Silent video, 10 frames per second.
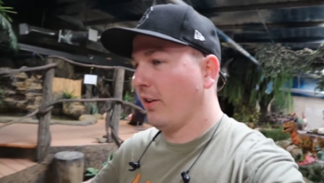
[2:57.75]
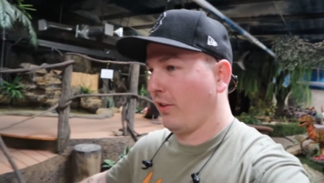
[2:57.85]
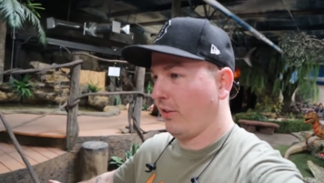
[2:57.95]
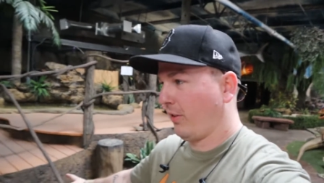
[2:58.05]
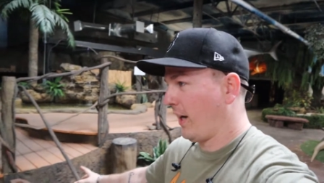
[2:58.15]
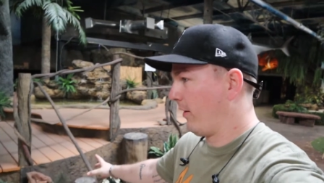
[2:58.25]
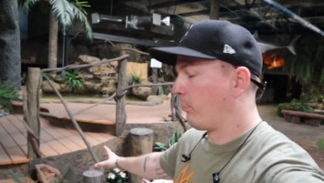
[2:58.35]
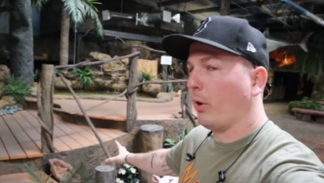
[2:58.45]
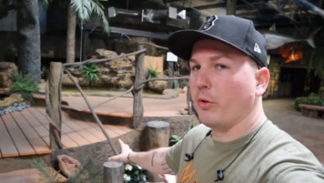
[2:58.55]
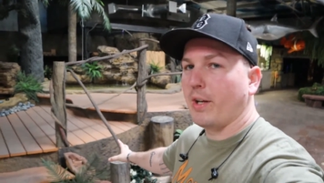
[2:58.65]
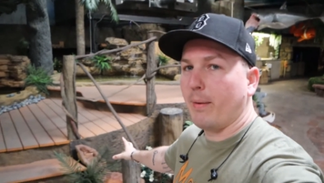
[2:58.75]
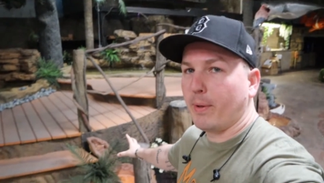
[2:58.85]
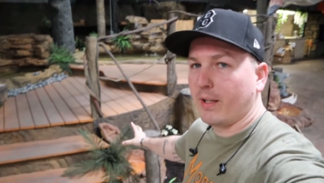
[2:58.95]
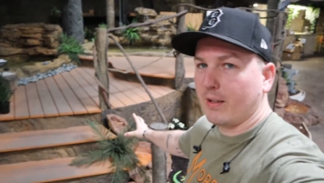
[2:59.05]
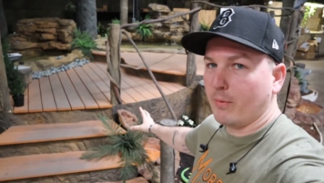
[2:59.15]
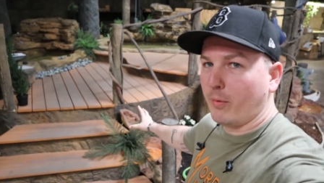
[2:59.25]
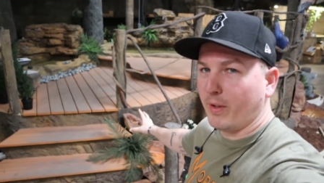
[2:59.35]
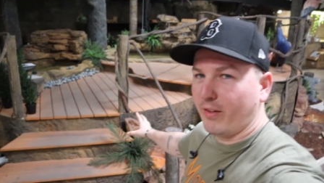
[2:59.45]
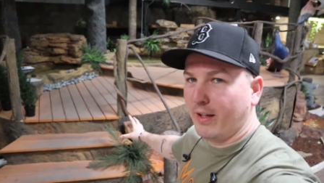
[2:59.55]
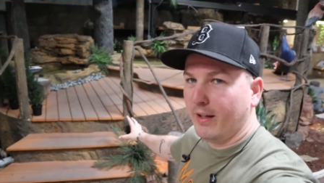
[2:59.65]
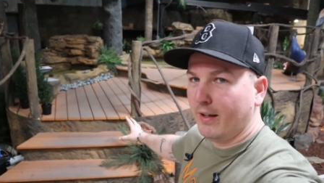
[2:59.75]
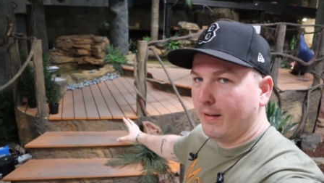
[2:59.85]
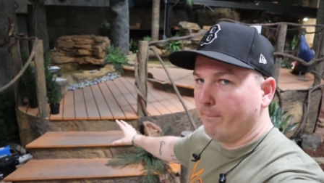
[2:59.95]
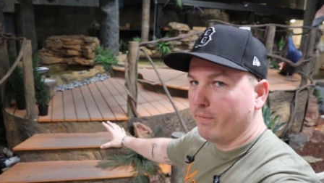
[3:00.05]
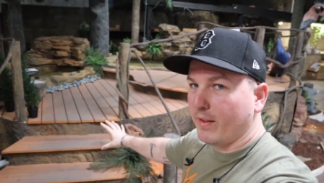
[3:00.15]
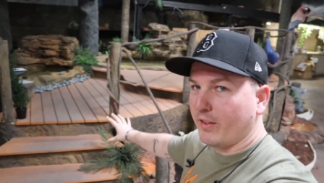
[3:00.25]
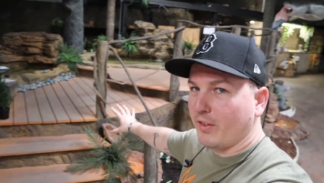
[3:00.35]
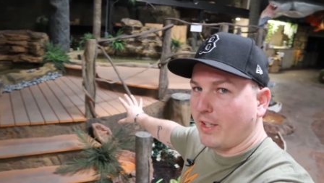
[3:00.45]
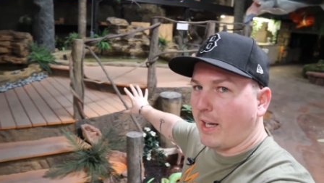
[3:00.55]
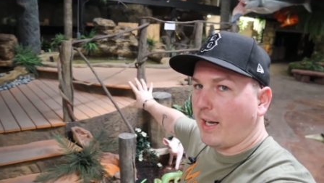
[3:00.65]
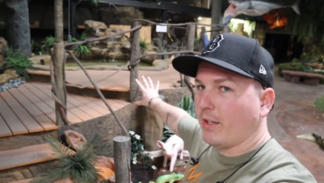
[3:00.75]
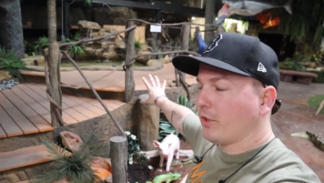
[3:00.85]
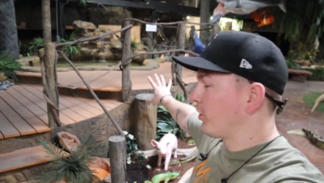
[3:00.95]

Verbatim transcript: this is kind of prototyping at the moment this entire